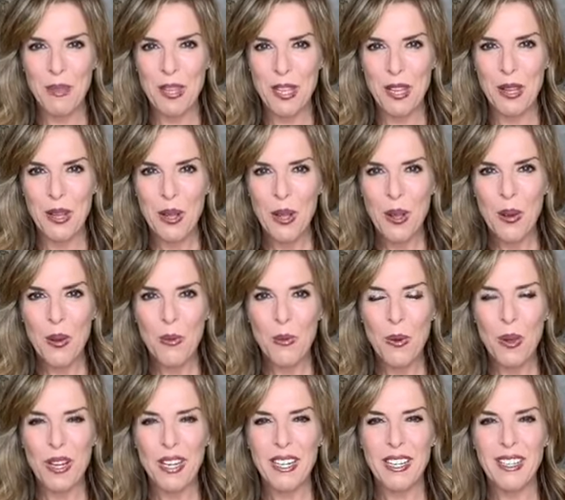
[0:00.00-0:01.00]
Like,
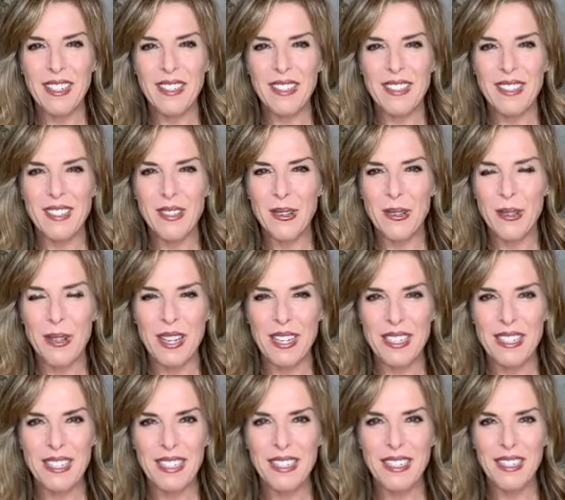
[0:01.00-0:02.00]
what is the whole
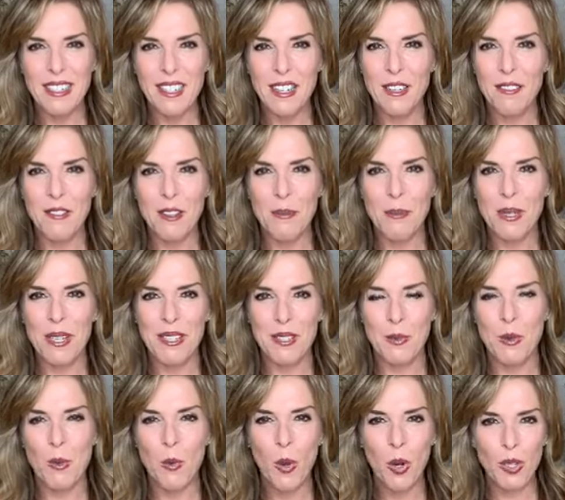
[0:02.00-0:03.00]
idea of it? Because
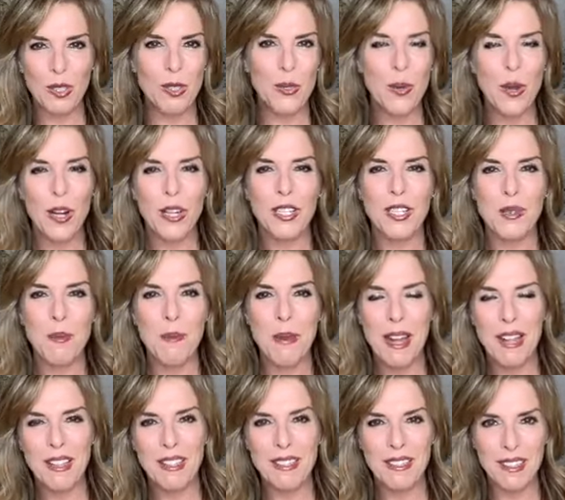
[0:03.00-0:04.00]
we work so hard to
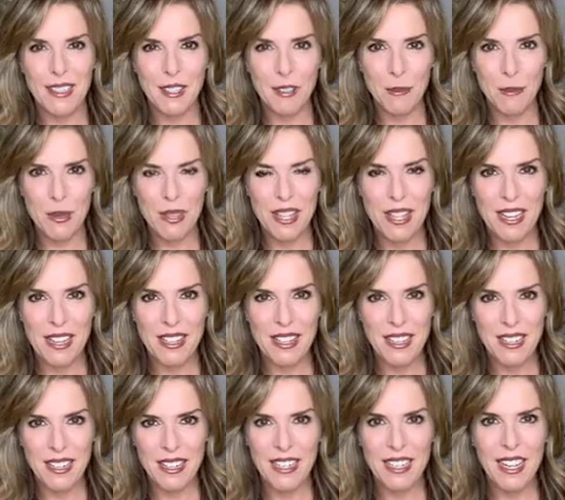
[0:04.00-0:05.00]
balance it, but then at the
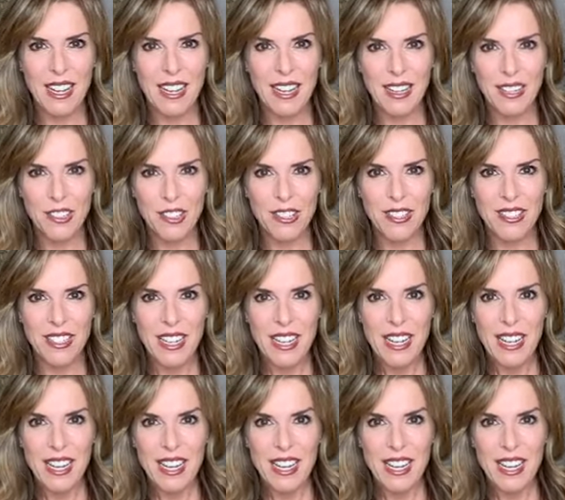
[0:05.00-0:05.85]
end of the day, it just